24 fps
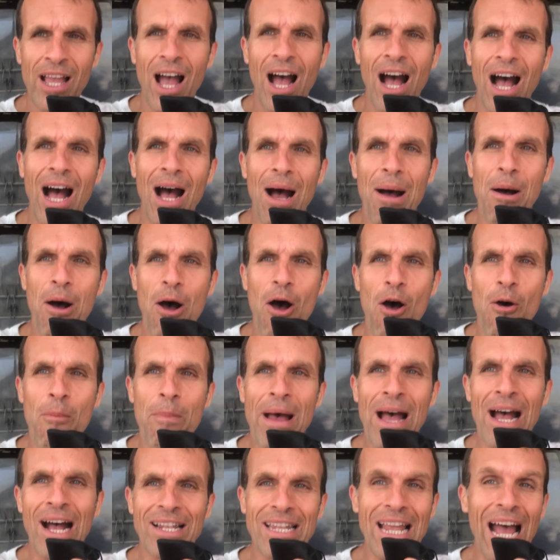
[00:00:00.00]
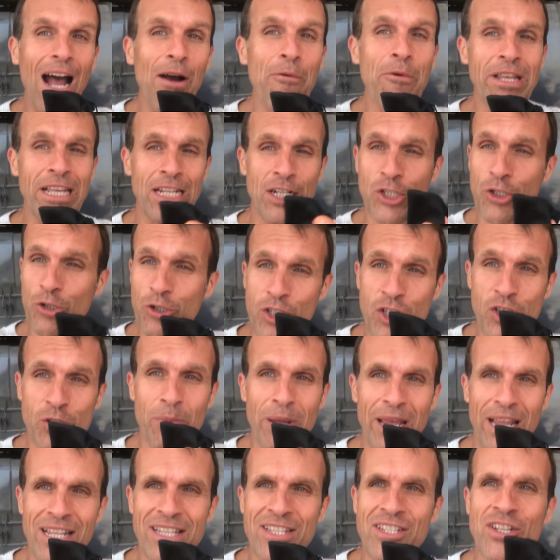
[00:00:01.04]
about how we can
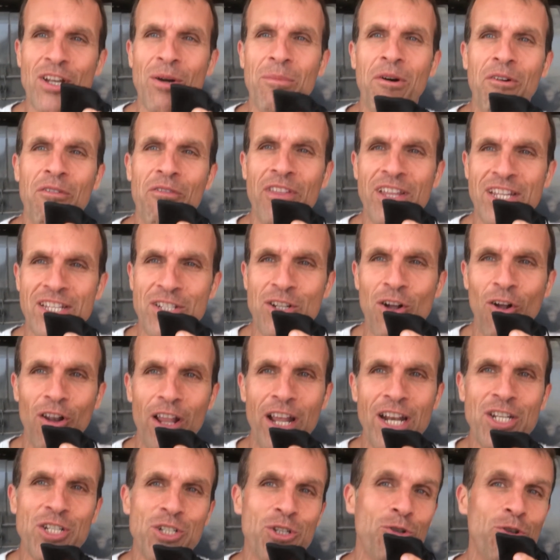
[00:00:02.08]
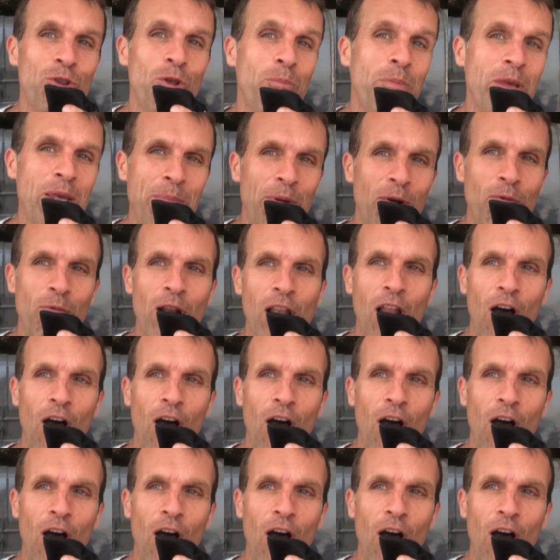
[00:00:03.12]
transmit some of this knowledge to the people we